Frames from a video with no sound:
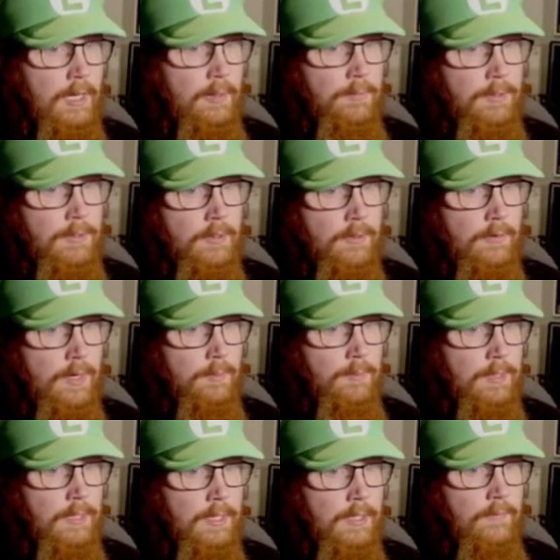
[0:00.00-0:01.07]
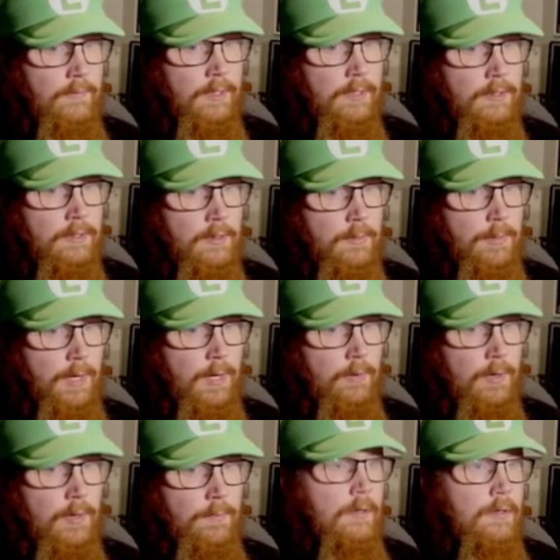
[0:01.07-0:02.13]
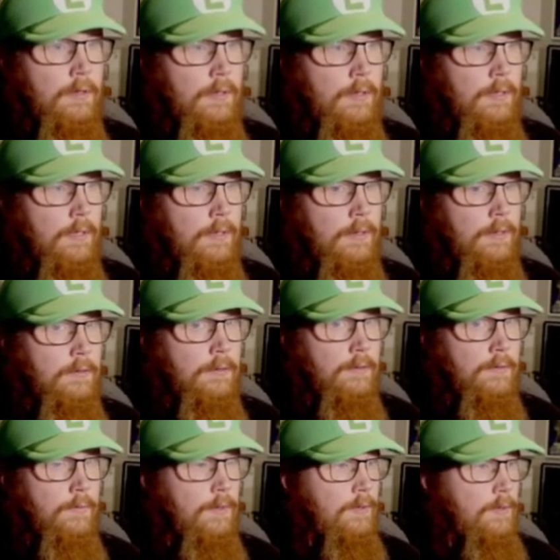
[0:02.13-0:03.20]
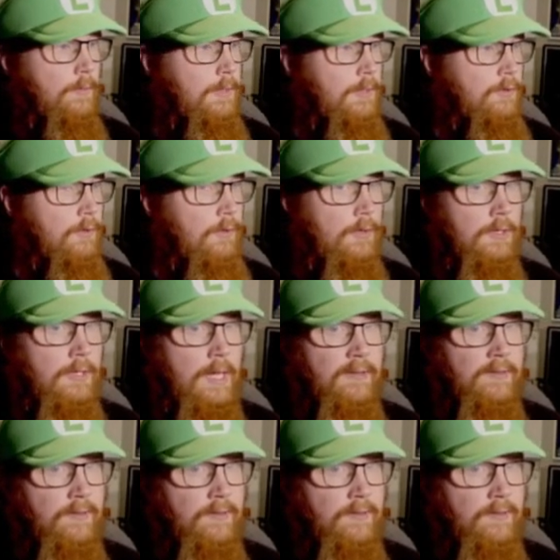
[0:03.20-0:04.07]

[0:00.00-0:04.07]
each other out by giving each other power-ups. Got that. Just wanted to make sure that's the